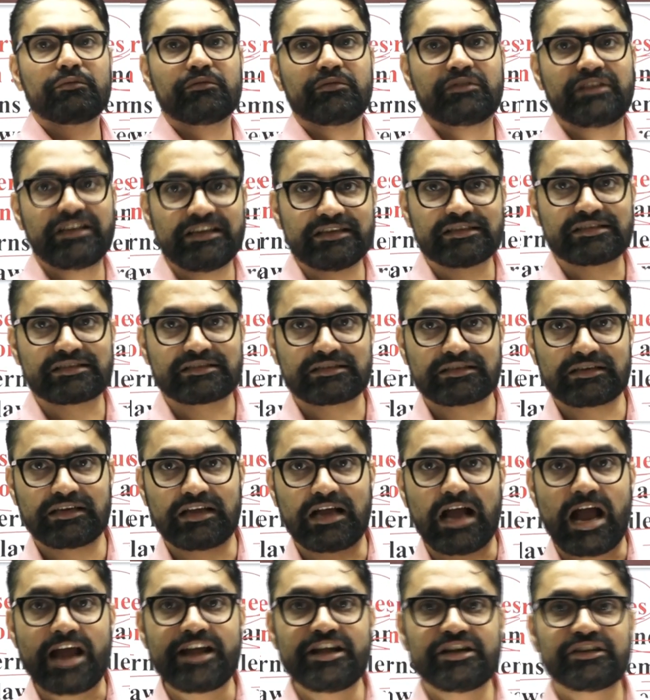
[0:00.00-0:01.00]
this
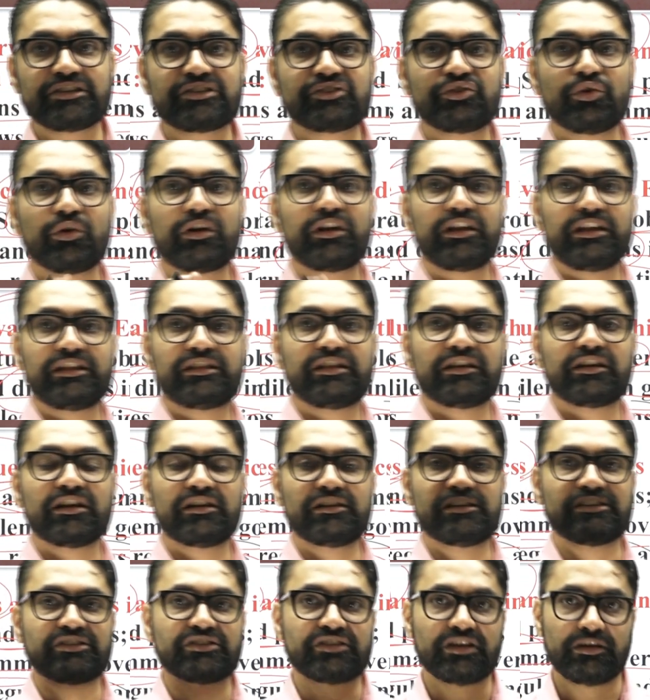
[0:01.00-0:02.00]
guides your ethical
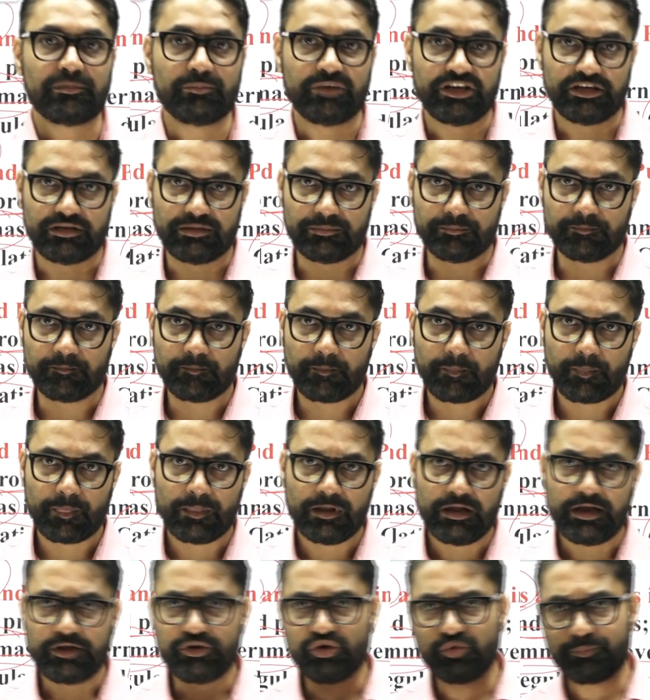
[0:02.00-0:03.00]
decision making?
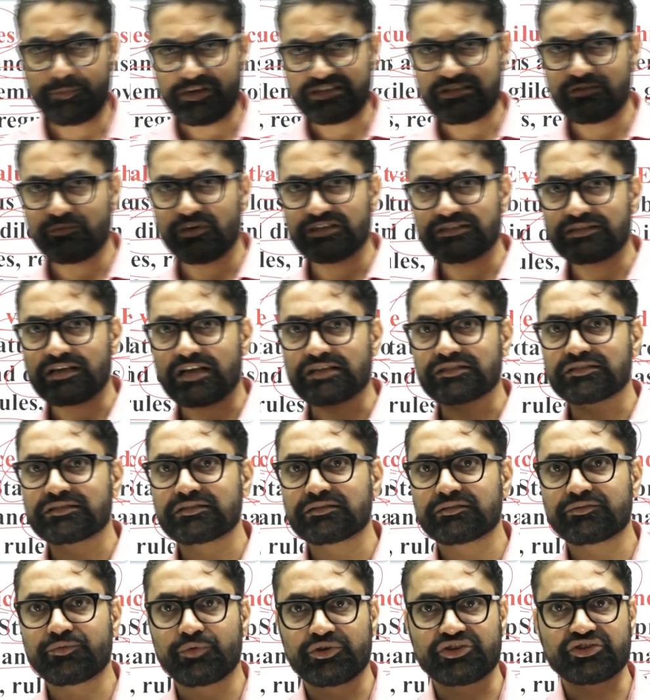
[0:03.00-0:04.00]
And UPSC once
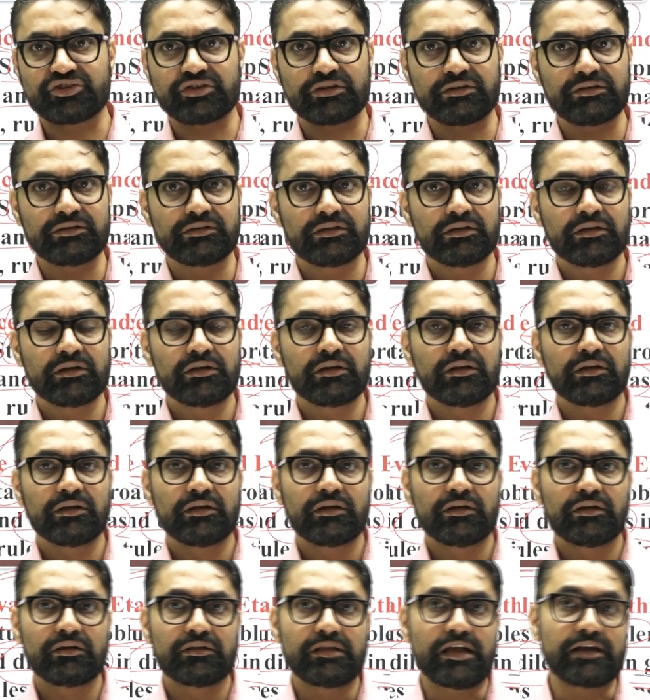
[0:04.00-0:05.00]
asked question
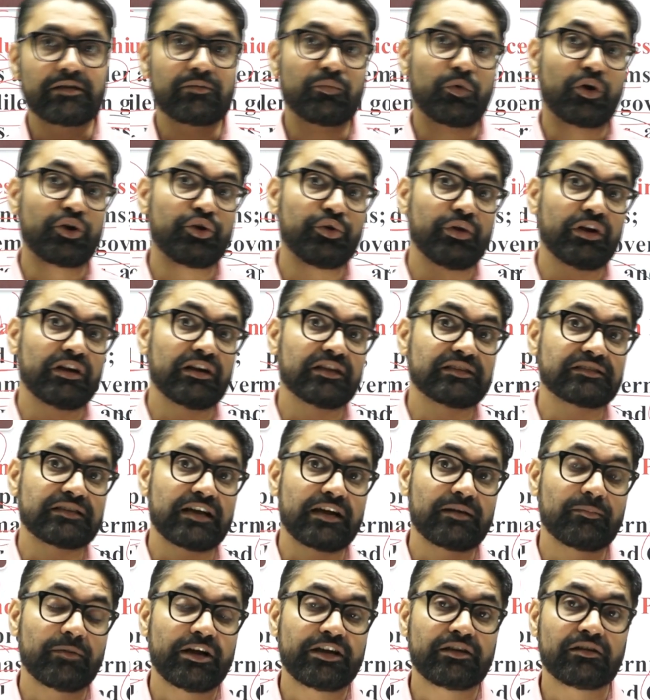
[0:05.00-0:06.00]
that what do you
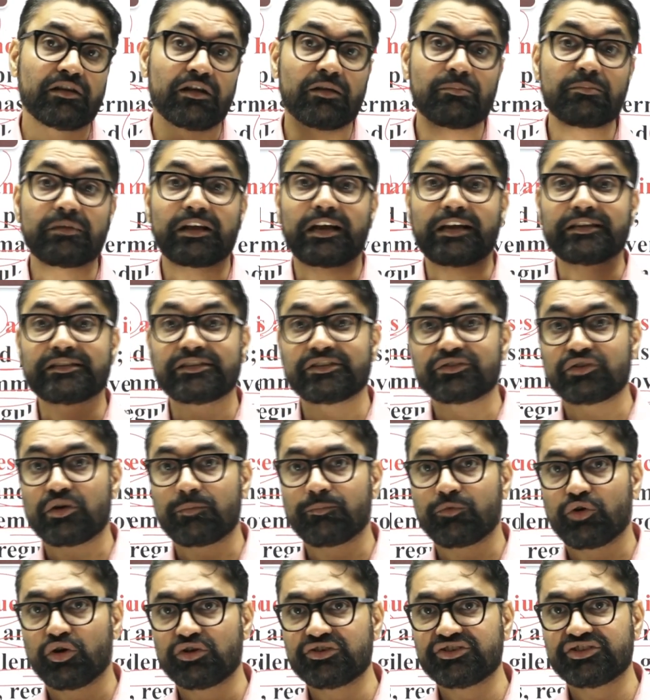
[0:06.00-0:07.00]
understand by term crisis
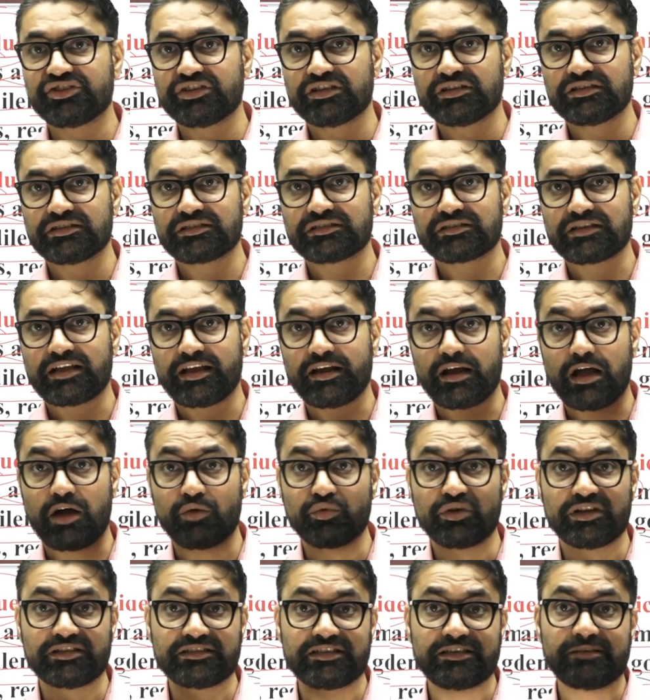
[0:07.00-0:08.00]
of conscience and how
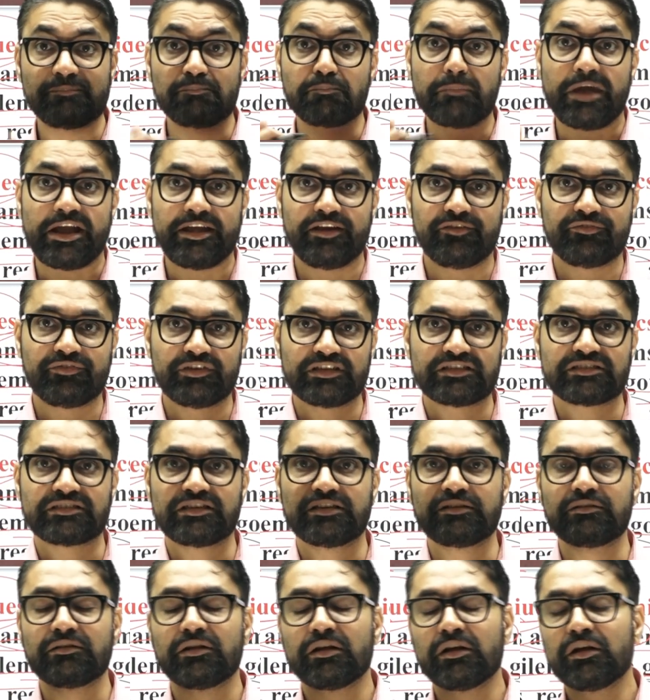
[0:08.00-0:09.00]
does it manifest
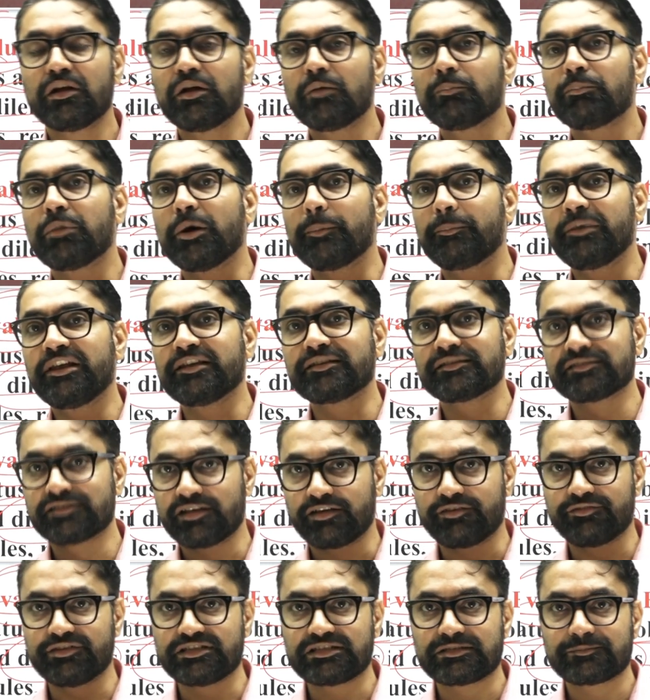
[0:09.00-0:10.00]
in public
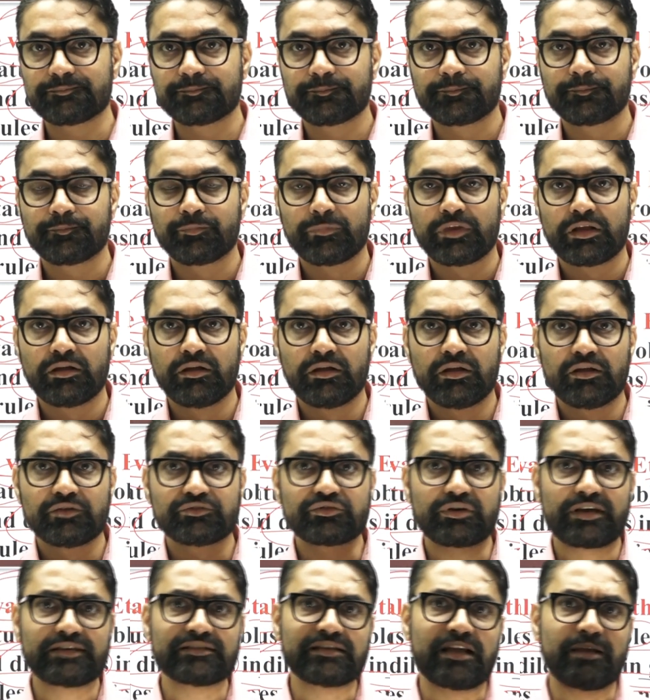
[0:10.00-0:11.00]
service?
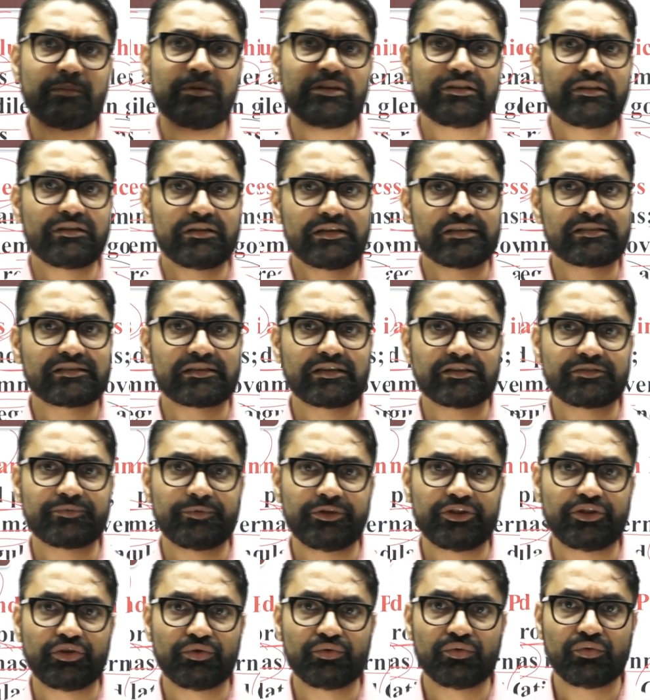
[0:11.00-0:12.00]
So guys, I will discuss
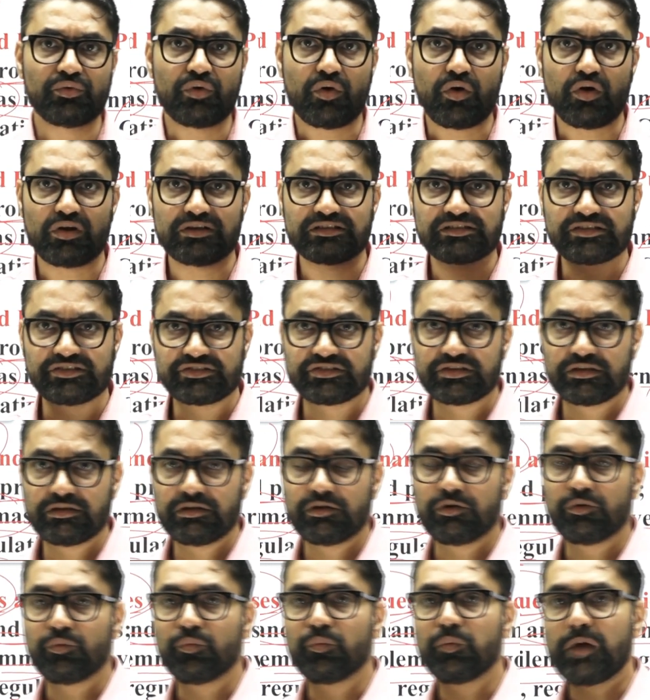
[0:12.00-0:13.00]
with you all such
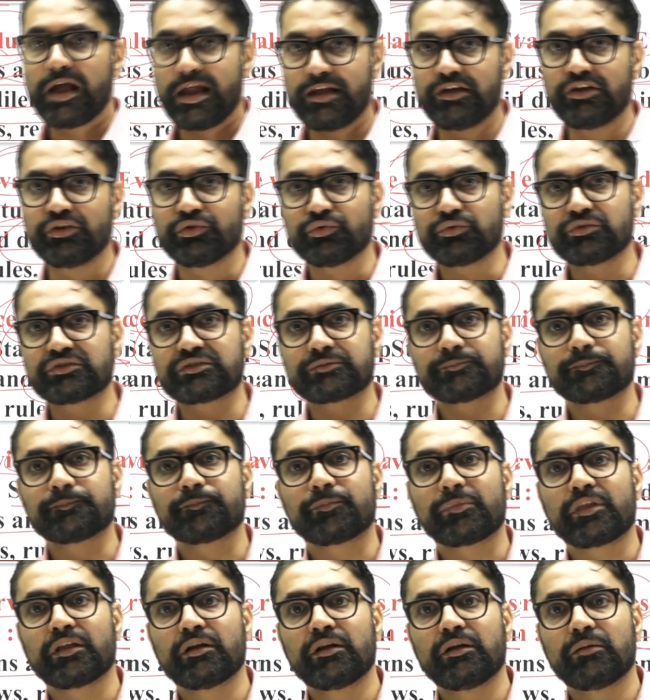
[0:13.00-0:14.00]
values,
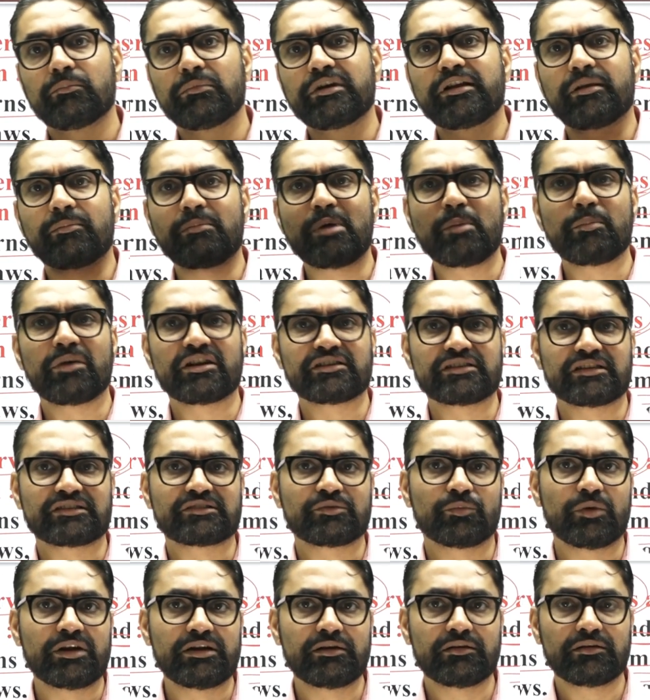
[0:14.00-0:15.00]
but remember just
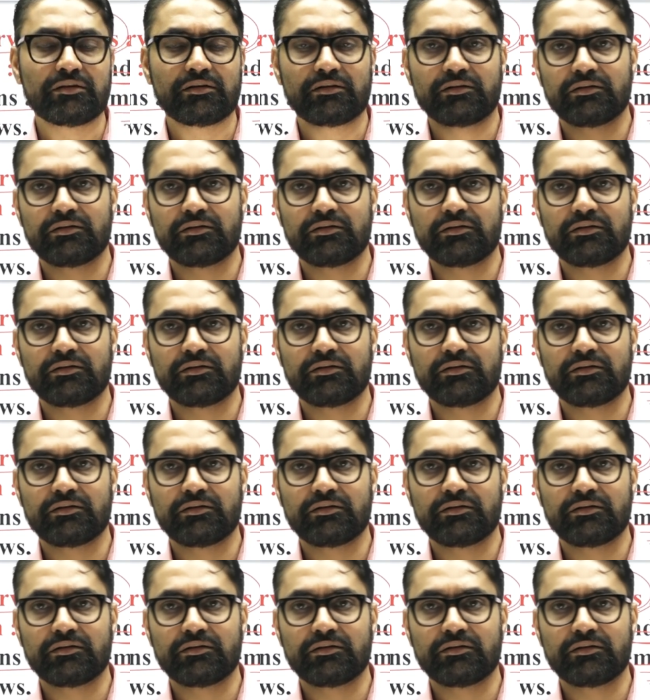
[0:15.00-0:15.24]
one